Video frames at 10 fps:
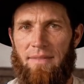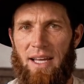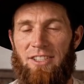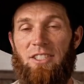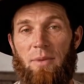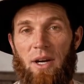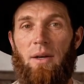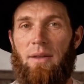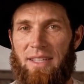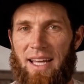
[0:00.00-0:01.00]
That
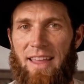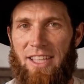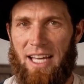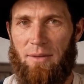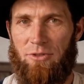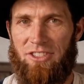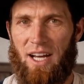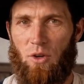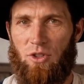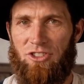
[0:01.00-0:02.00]
smell, that damp, sour,